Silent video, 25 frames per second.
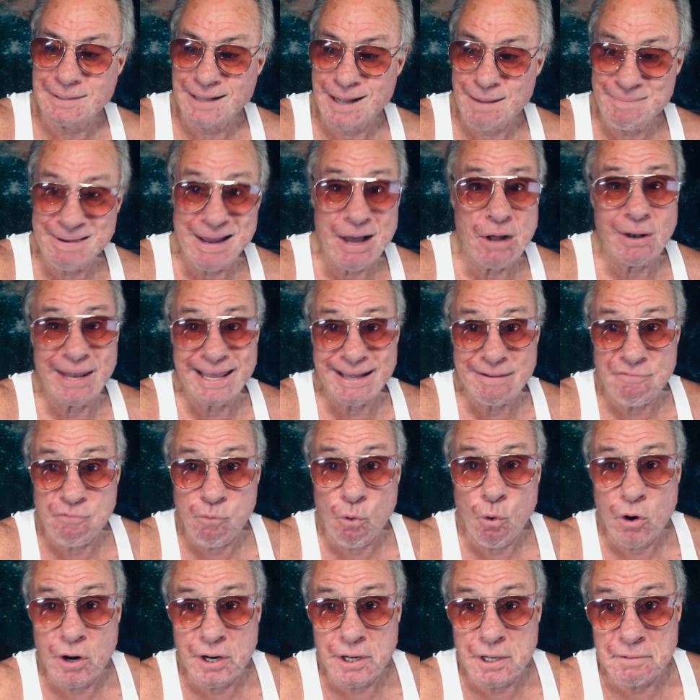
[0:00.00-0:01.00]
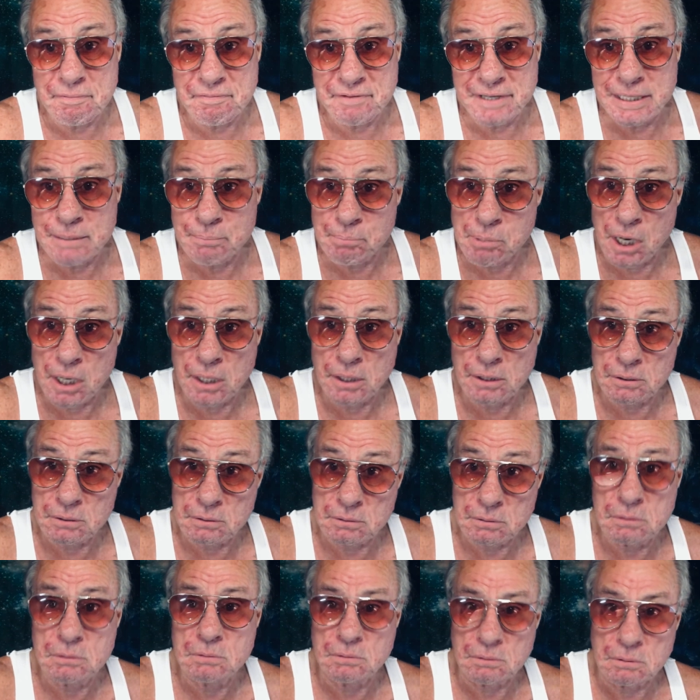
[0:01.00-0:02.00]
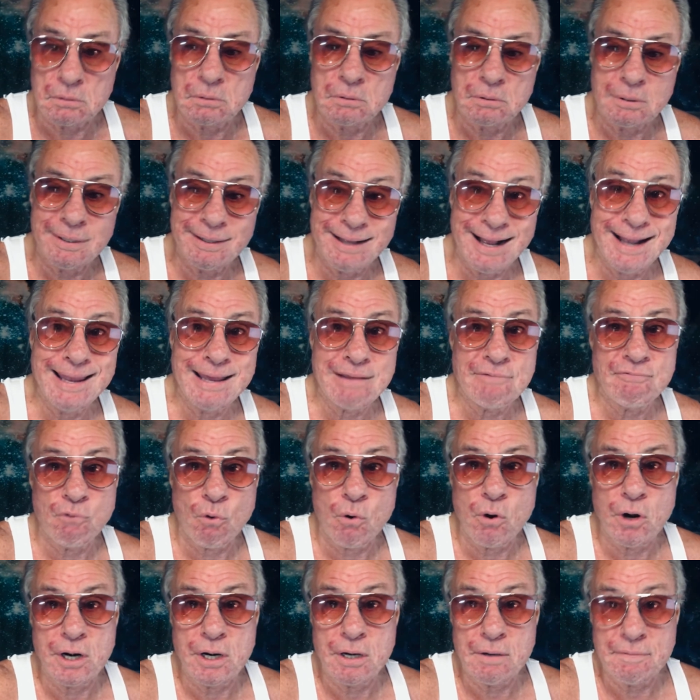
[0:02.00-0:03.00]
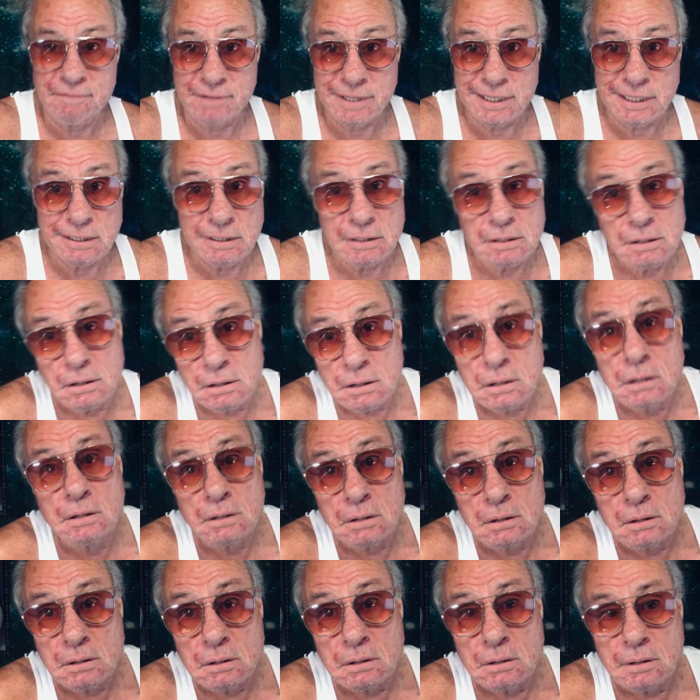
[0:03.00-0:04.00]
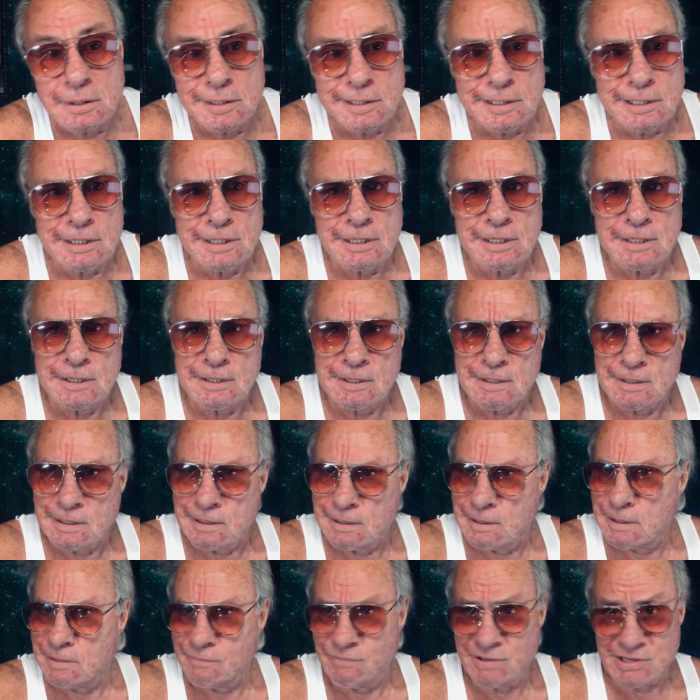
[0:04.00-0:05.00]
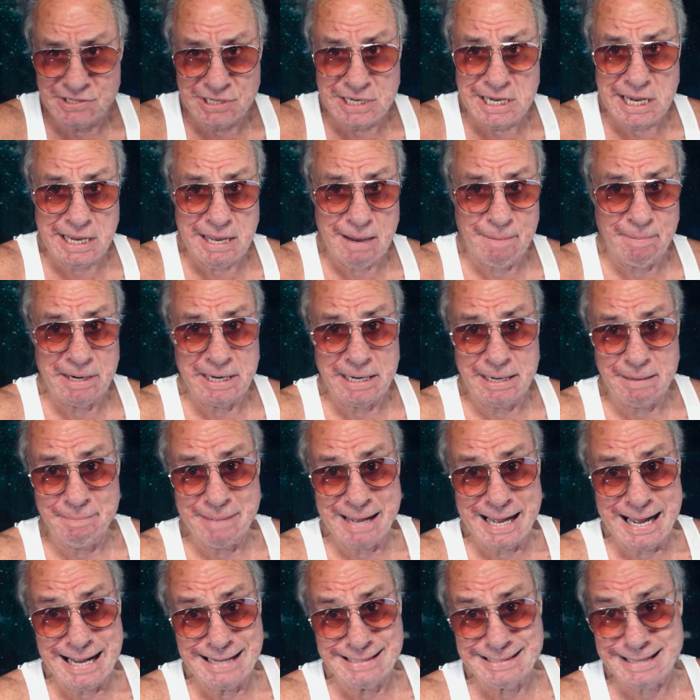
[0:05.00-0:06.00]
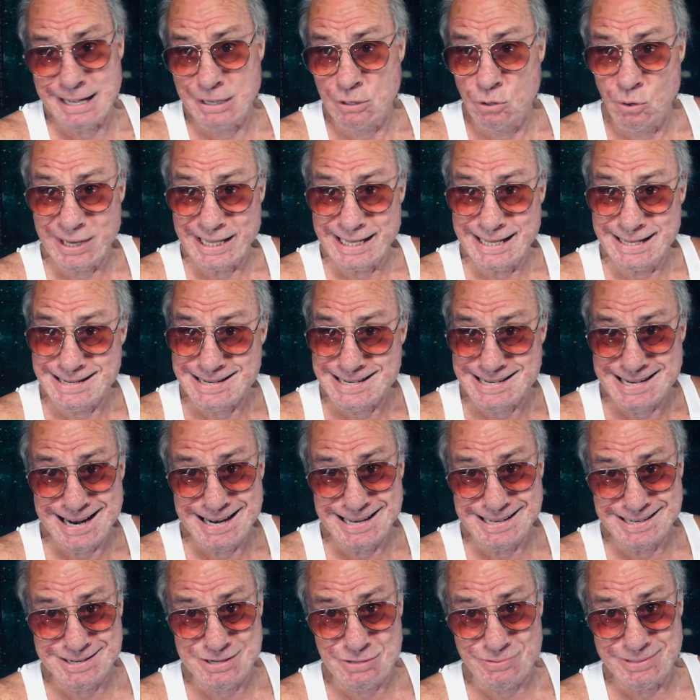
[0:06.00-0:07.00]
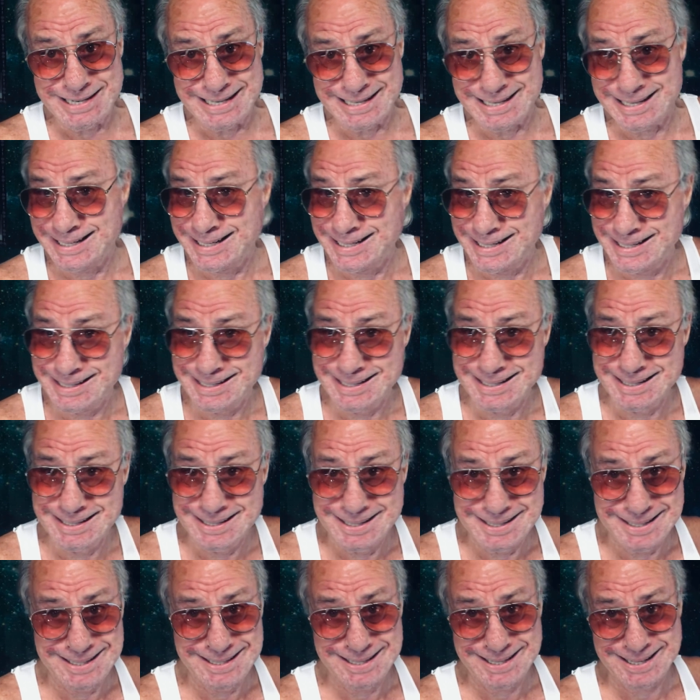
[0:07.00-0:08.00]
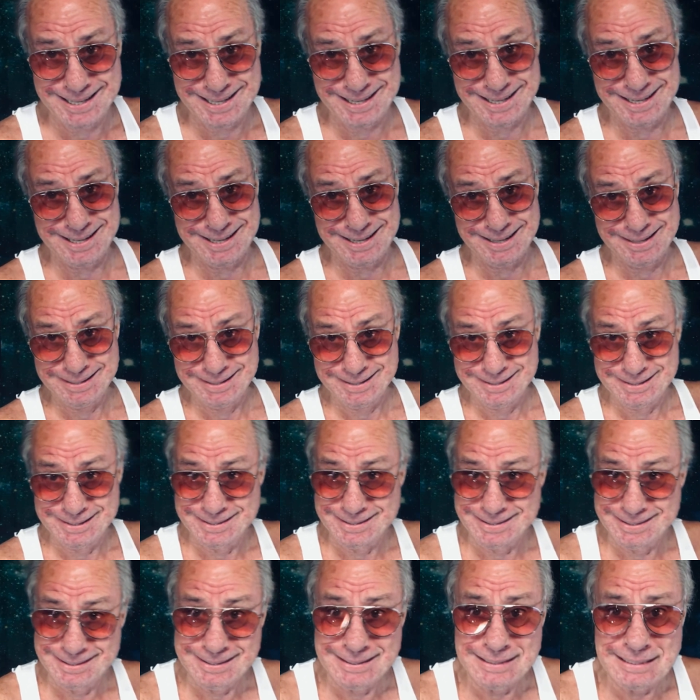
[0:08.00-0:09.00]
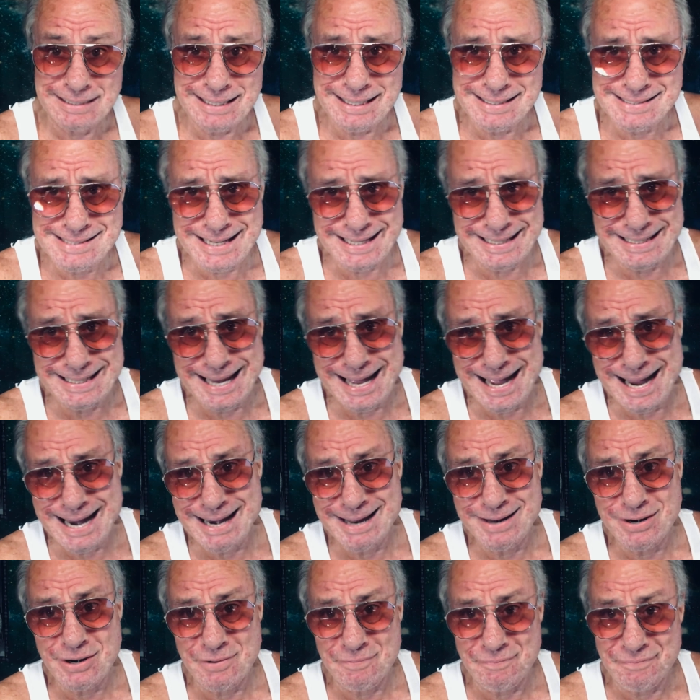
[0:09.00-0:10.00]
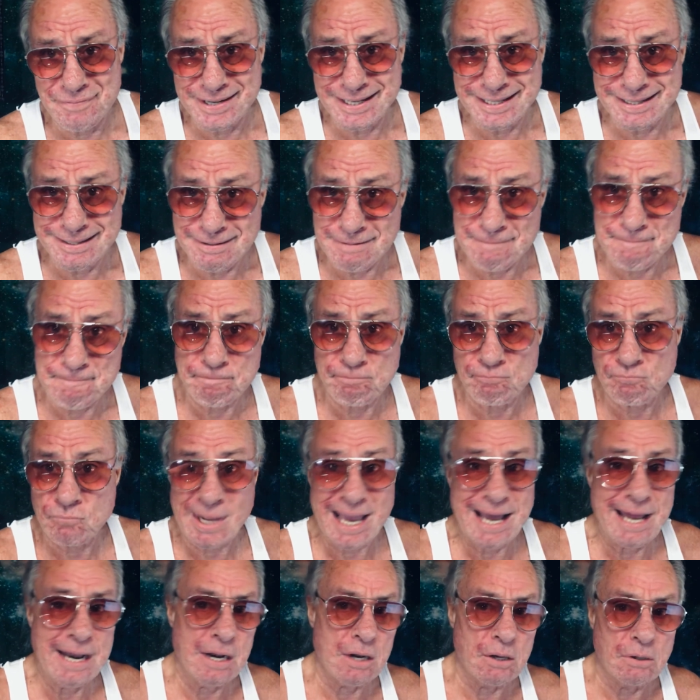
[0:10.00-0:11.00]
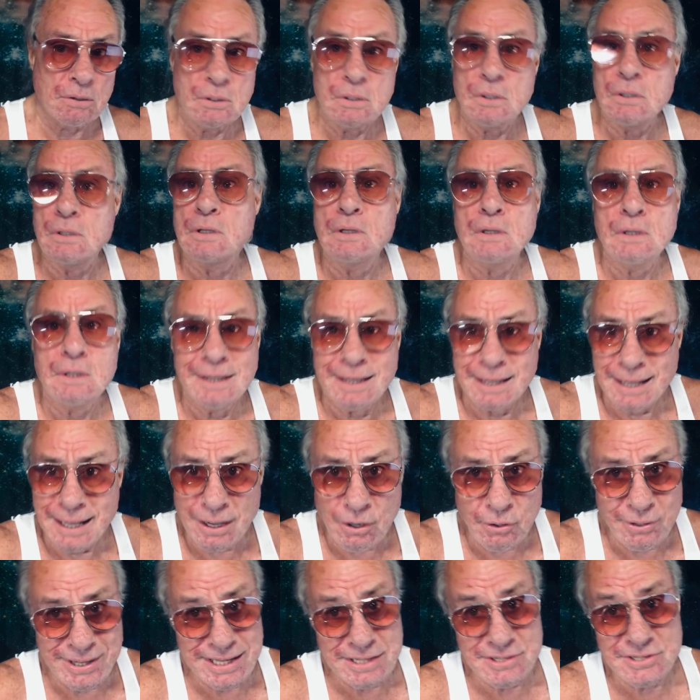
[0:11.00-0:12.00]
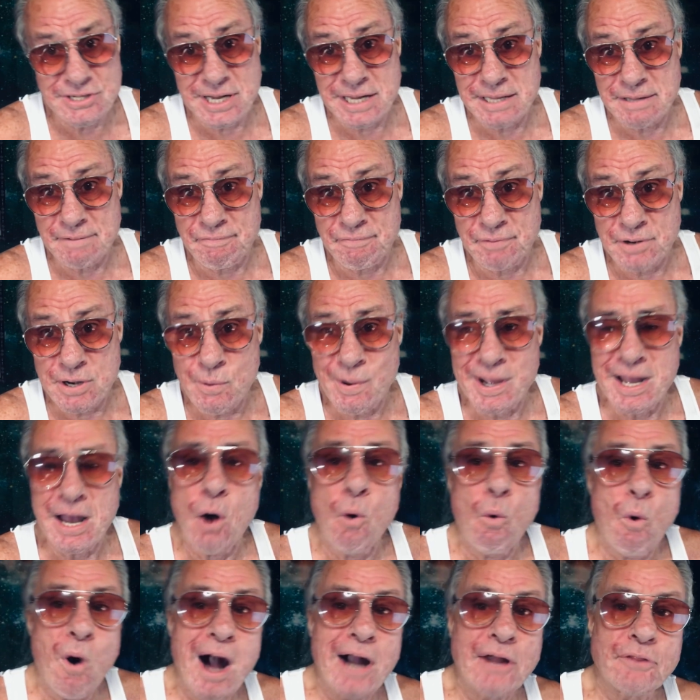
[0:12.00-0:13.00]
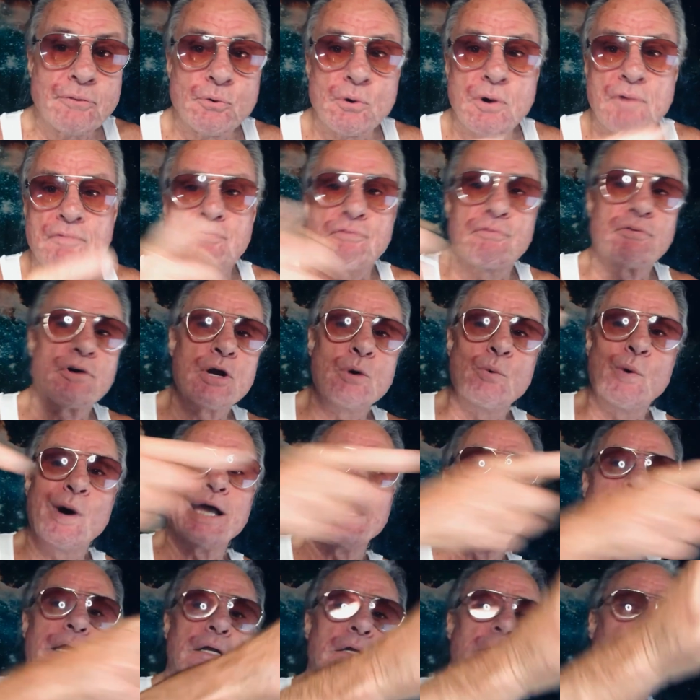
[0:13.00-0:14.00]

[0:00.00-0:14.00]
I'm now like 400 feet apart. I like 400 feet. If I see you coming in a mask, I go to the other side of the street. Yeah, that's like 900 feet. I don't know. Go to the other side of the freeway. I'll walk through a freeway.